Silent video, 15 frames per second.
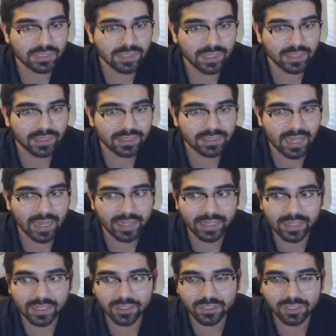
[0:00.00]
like this guy
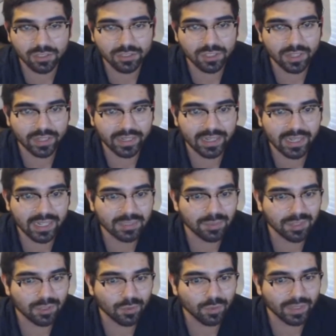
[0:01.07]
here, Charizard EX,
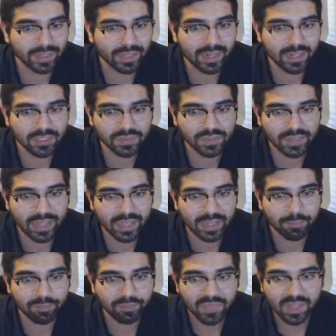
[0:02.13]
but no one really cares for that.